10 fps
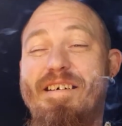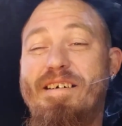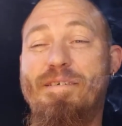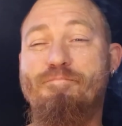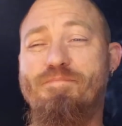
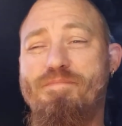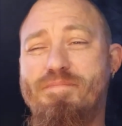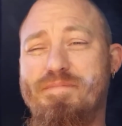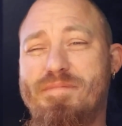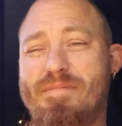um,
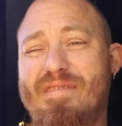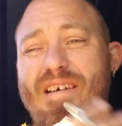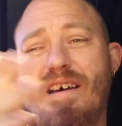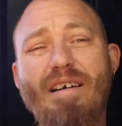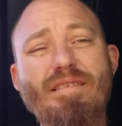
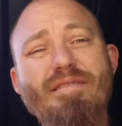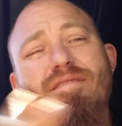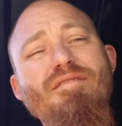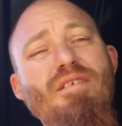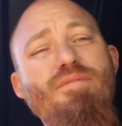yeah.
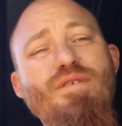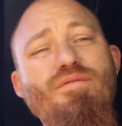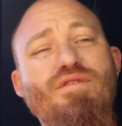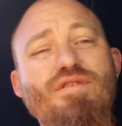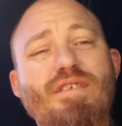Let me know
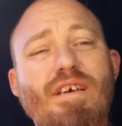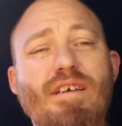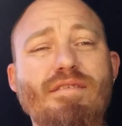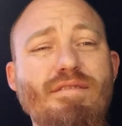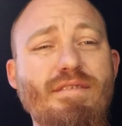what you
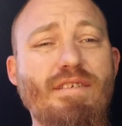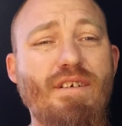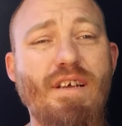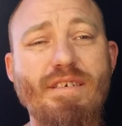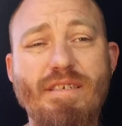think.
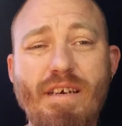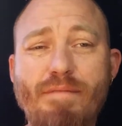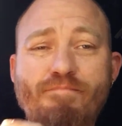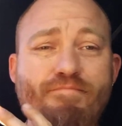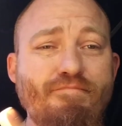Until next
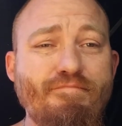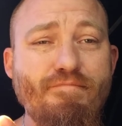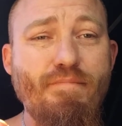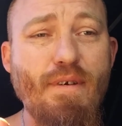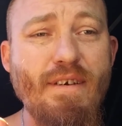time,
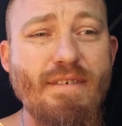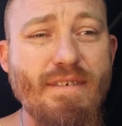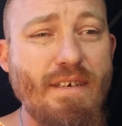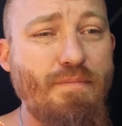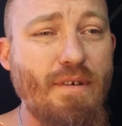
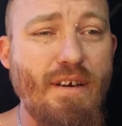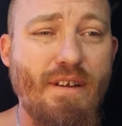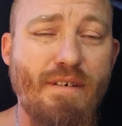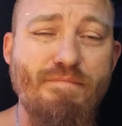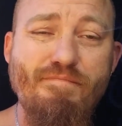peace. Keep your
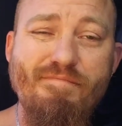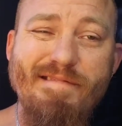head up.